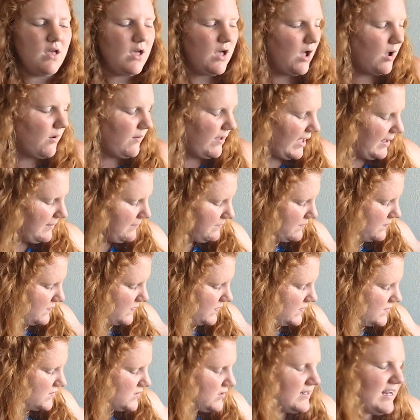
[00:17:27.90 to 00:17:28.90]
Okay,
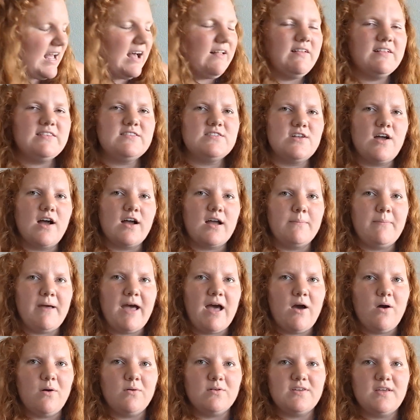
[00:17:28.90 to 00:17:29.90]
so now let's talk
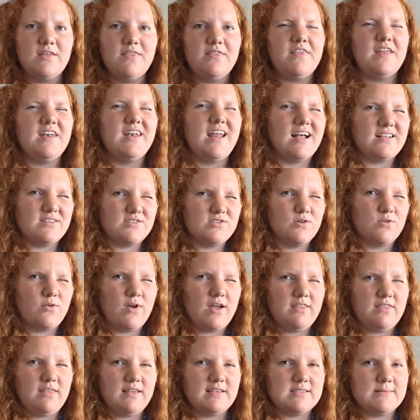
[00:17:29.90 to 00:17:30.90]
about the not so
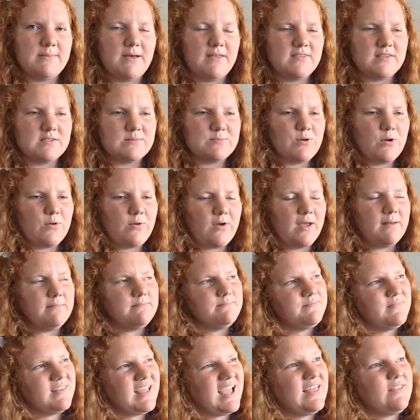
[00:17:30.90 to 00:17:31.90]
great things about this program.
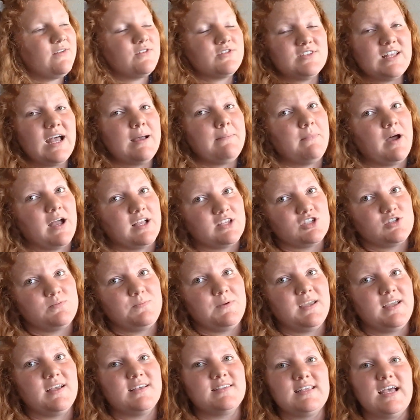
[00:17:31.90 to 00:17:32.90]
And there's not much,
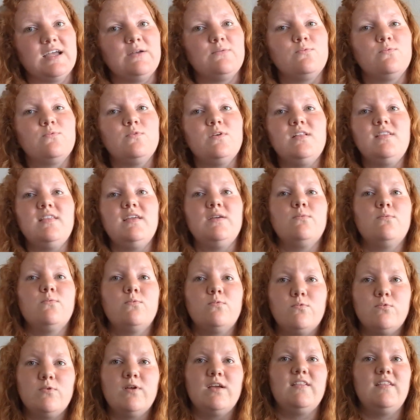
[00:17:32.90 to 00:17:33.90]
because I really,
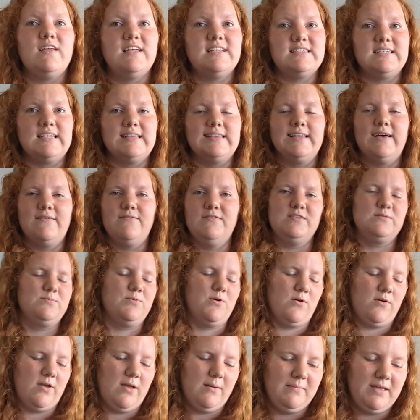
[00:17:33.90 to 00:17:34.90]
really did love this
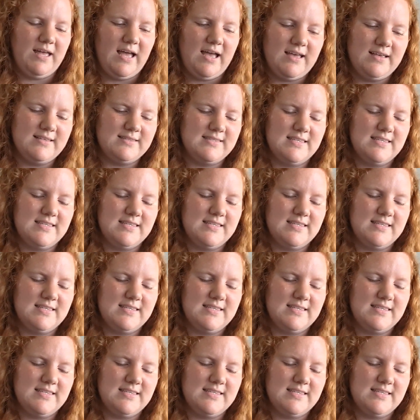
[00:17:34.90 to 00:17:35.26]
program, guys.